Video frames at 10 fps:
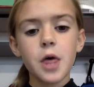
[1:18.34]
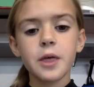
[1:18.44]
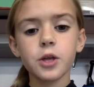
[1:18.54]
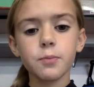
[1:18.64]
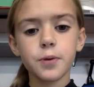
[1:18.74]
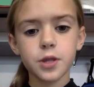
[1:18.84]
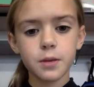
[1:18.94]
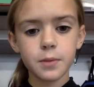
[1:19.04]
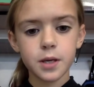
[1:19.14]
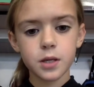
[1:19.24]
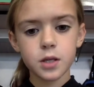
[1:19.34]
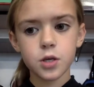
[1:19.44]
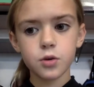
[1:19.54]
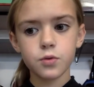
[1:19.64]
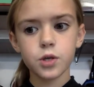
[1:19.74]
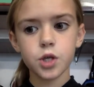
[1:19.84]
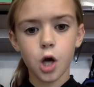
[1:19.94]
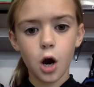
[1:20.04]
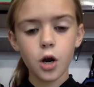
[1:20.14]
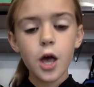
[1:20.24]
then you put them into the
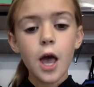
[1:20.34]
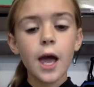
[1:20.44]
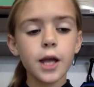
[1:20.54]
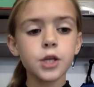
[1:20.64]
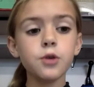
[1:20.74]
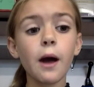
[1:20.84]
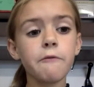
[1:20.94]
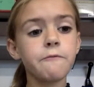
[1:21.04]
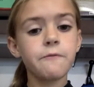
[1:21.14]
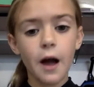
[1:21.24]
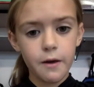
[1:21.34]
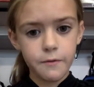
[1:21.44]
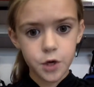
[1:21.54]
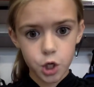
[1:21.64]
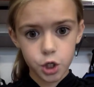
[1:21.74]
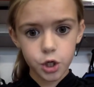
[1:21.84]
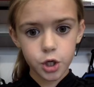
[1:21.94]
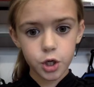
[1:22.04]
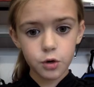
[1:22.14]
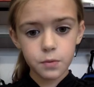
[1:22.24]
jar, and you have 5 sugar
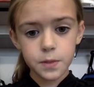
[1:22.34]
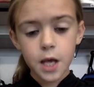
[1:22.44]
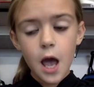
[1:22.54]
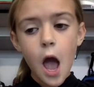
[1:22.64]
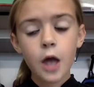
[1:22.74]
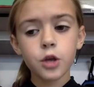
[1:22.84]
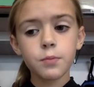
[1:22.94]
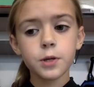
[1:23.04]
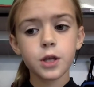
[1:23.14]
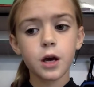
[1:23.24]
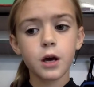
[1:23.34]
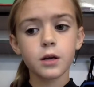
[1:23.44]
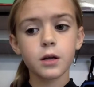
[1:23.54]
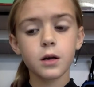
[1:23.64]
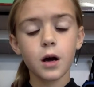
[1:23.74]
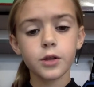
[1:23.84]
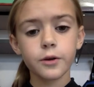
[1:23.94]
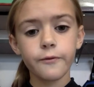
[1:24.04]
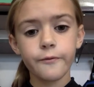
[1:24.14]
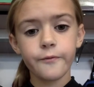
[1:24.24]
cubes, and you put the
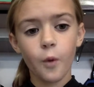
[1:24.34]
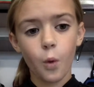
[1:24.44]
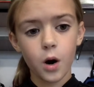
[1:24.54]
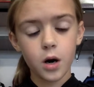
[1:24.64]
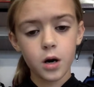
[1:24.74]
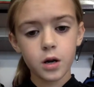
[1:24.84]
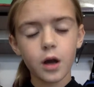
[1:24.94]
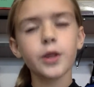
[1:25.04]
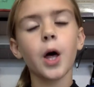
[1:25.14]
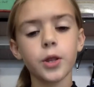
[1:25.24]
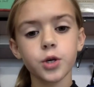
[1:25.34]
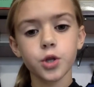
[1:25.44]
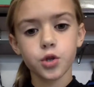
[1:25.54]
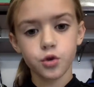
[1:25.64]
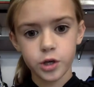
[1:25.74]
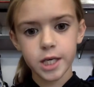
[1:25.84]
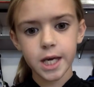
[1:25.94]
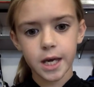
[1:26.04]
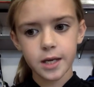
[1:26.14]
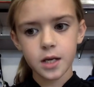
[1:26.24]
other 3
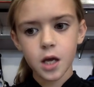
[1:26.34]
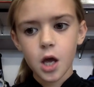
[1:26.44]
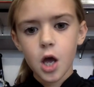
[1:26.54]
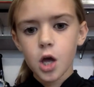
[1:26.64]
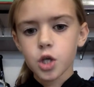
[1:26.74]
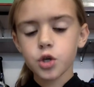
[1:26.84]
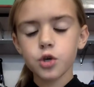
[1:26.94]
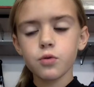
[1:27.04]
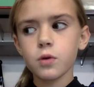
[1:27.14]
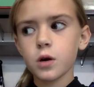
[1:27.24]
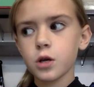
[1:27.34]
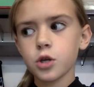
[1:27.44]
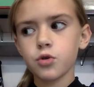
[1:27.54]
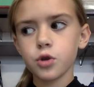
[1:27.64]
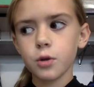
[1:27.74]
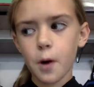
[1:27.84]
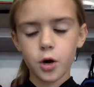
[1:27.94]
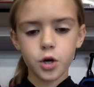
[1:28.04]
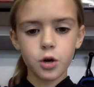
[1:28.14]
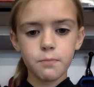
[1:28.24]
in. So you and your
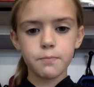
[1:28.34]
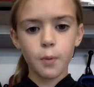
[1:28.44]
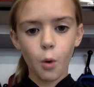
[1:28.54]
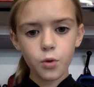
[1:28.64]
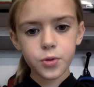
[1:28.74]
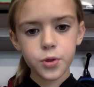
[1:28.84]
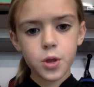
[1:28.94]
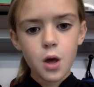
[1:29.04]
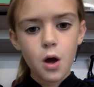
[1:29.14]
partner both